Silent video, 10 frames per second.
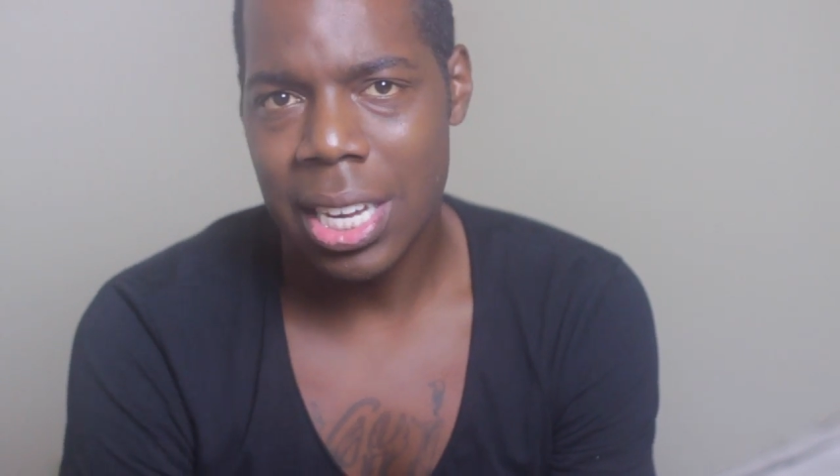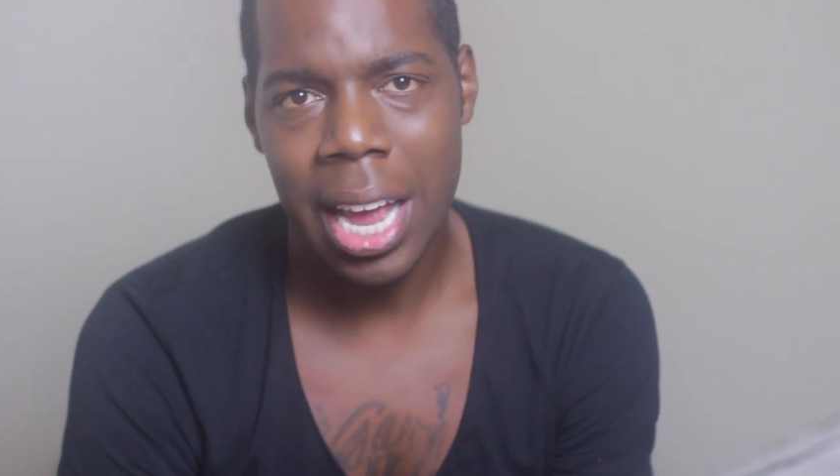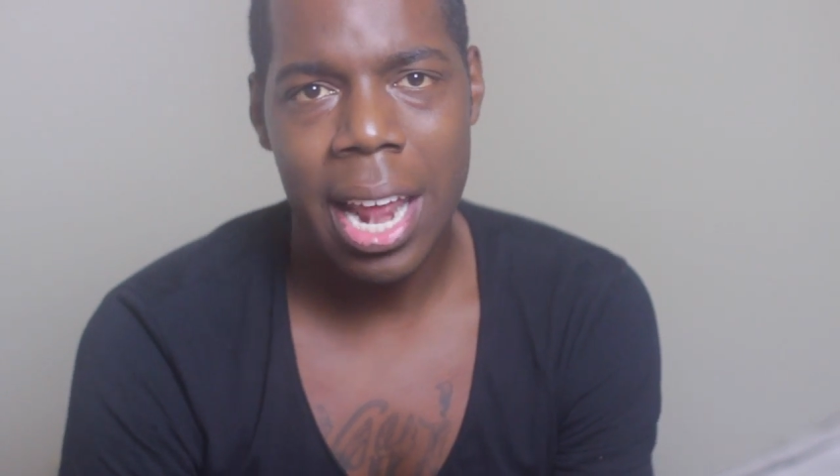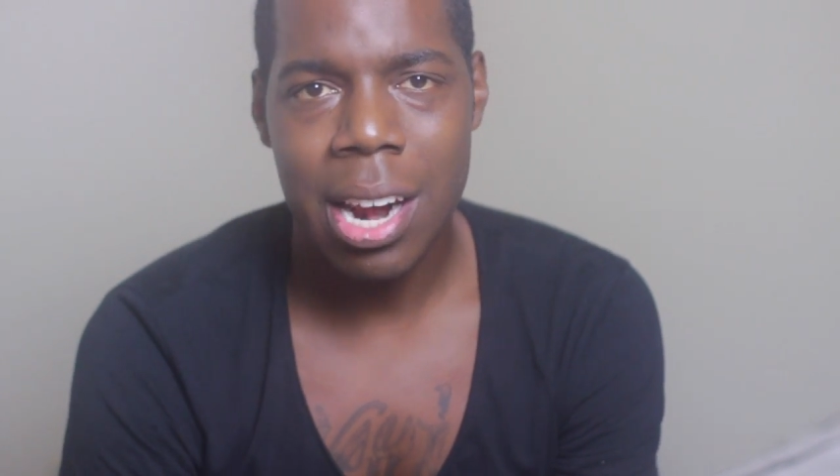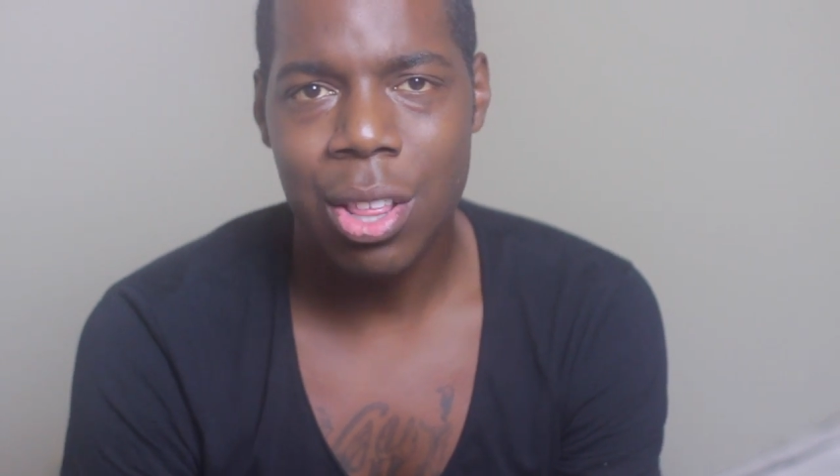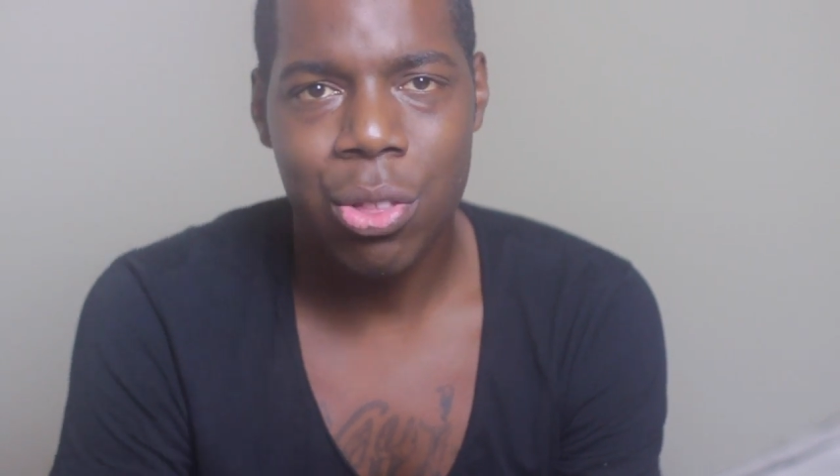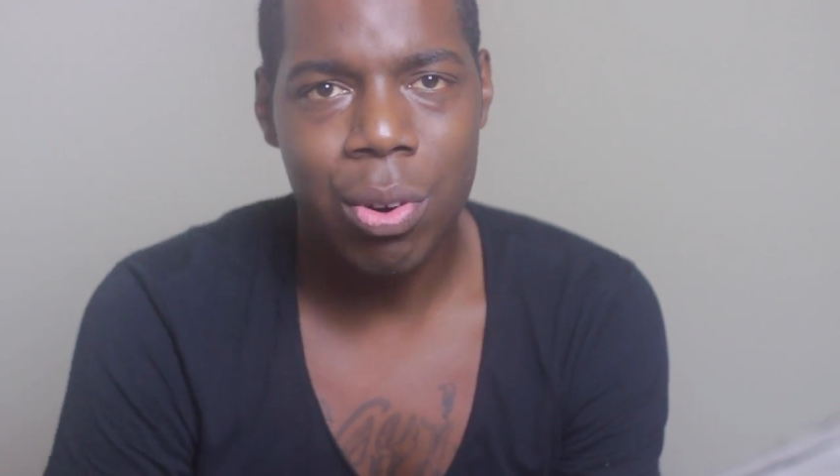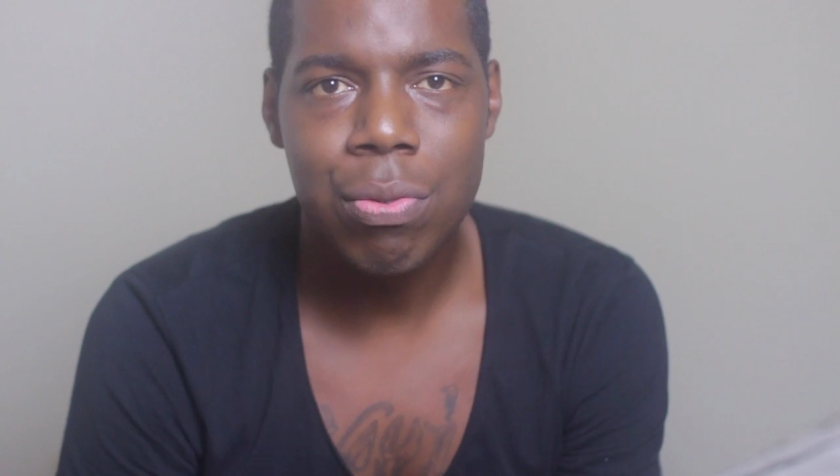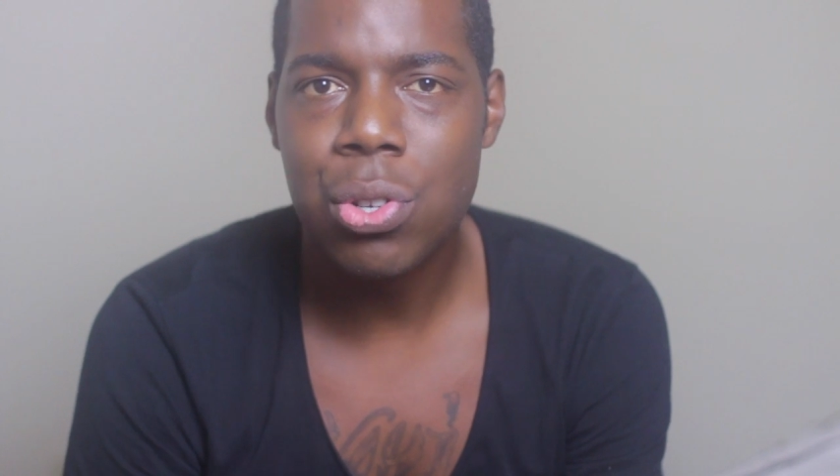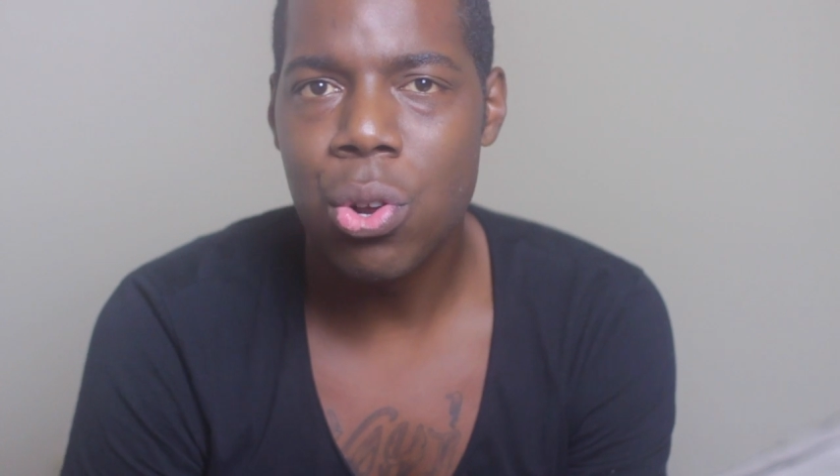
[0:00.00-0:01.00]
I got at a
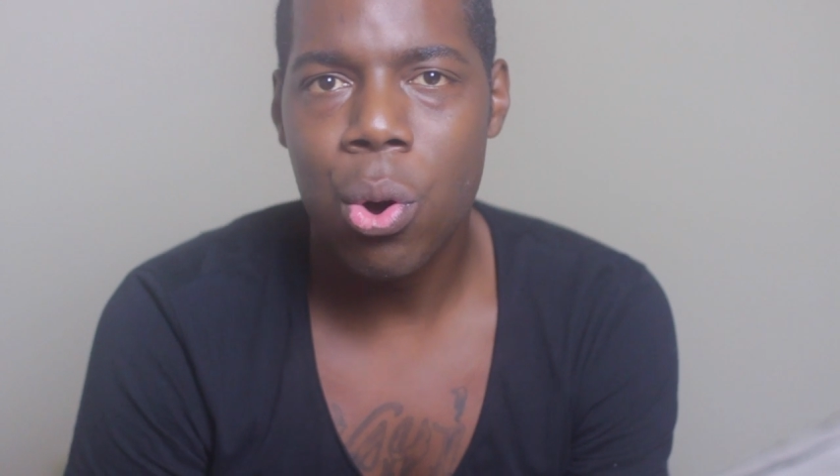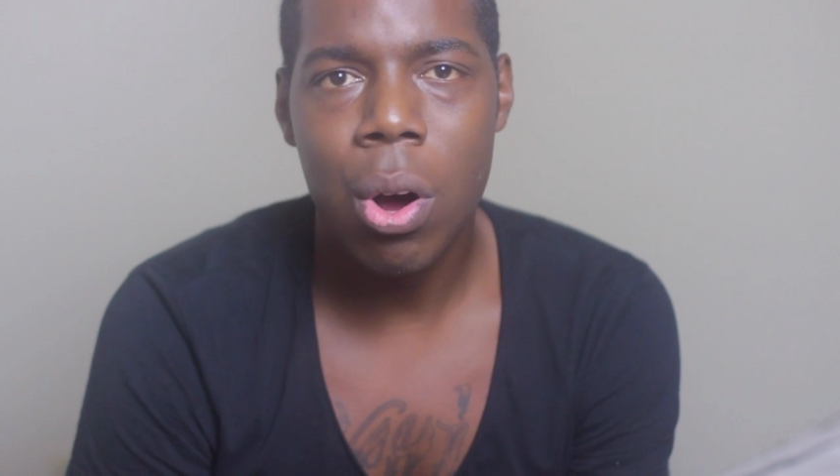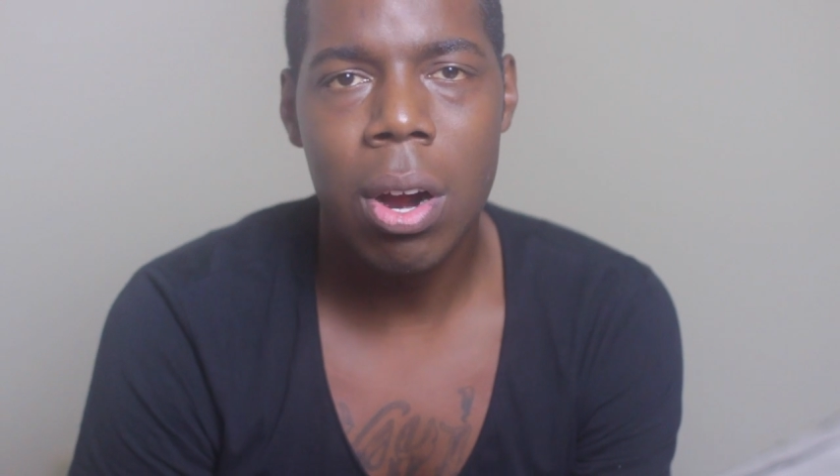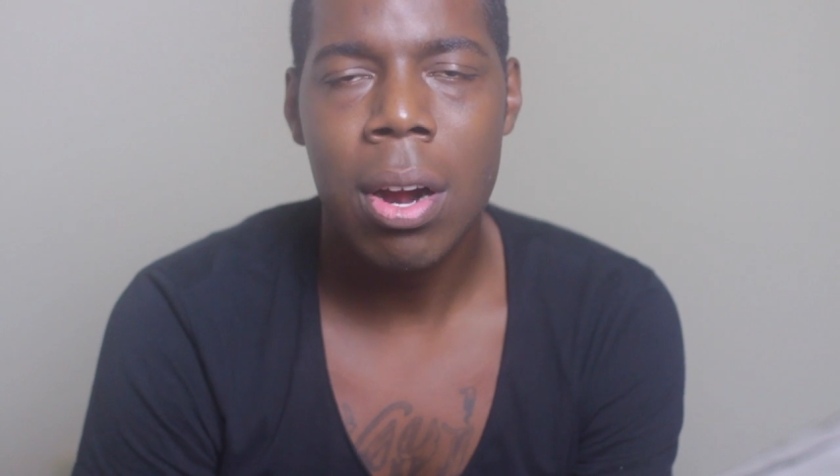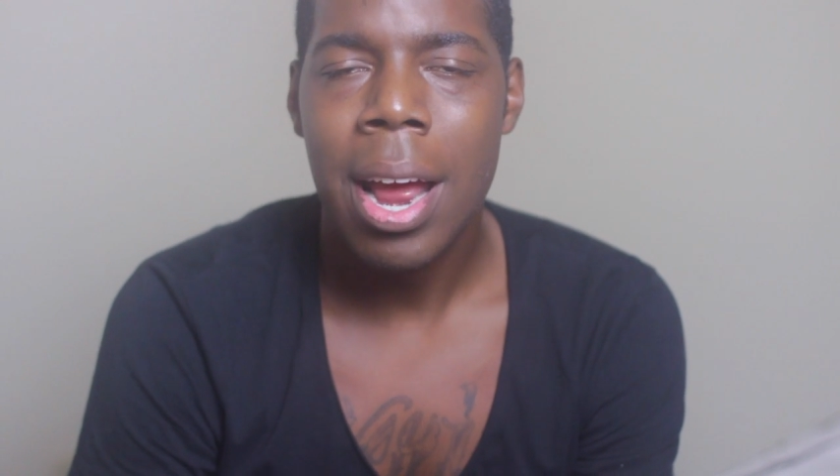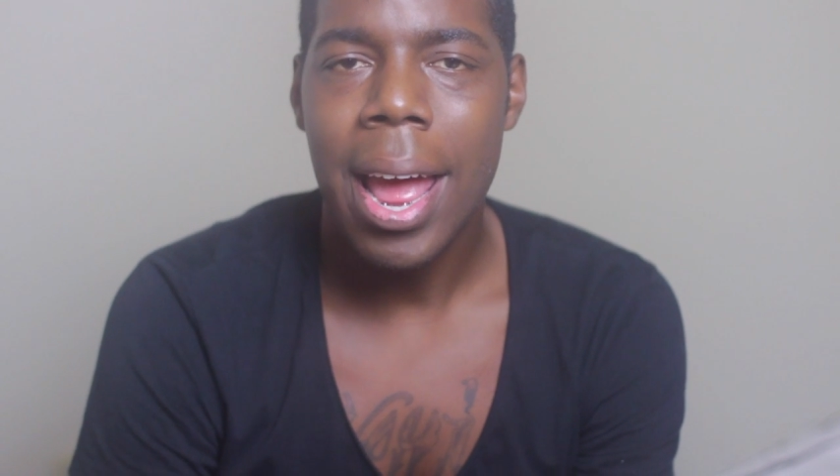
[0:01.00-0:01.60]
thrift store,